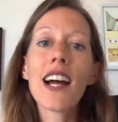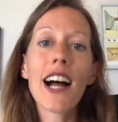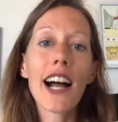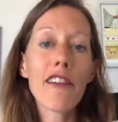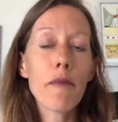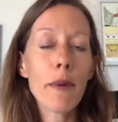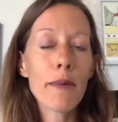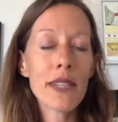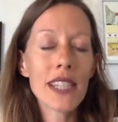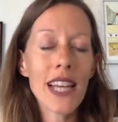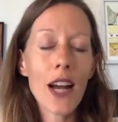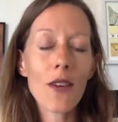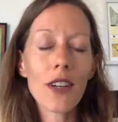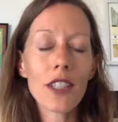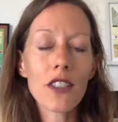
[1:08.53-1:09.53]
I've been missing
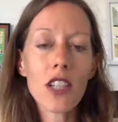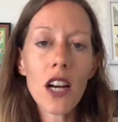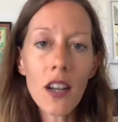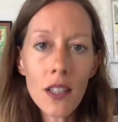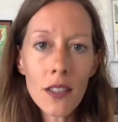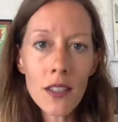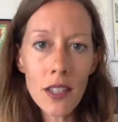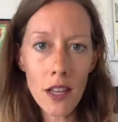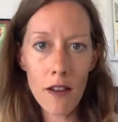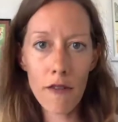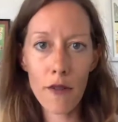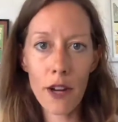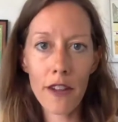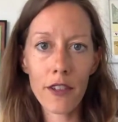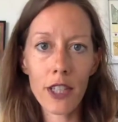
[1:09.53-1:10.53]
out on tons of
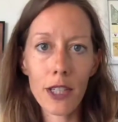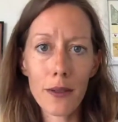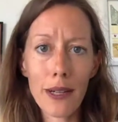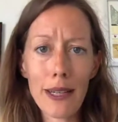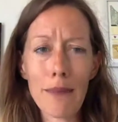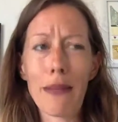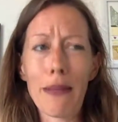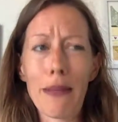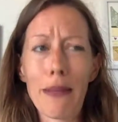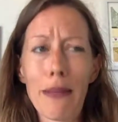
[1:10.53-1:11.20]
revenue and I'm like,